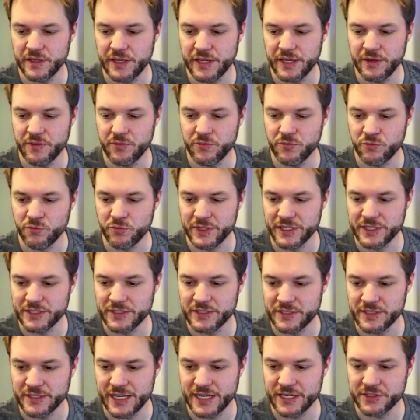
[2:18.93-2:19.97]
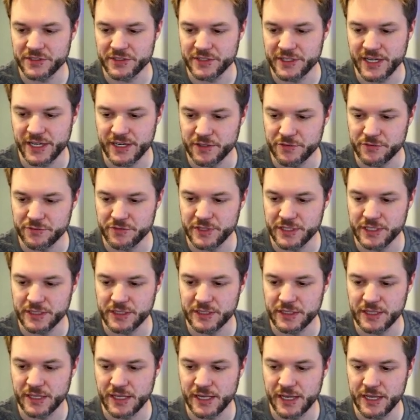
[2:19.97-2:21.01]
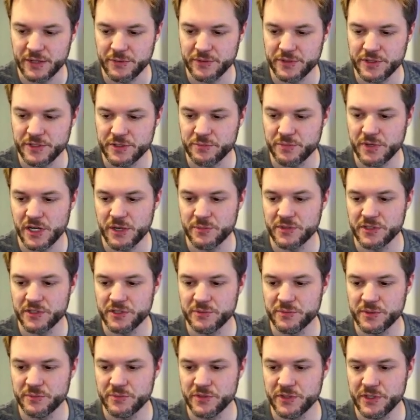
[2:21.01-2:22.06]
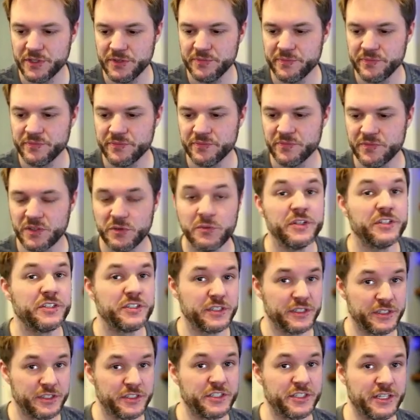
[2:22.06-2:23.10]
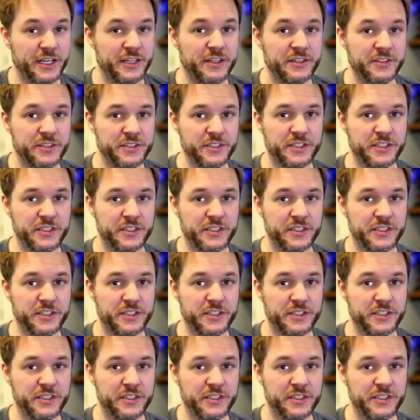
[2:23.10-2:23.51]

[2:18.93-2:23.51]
wrist is actually kind of in line with his palm a little bit more, which is challenging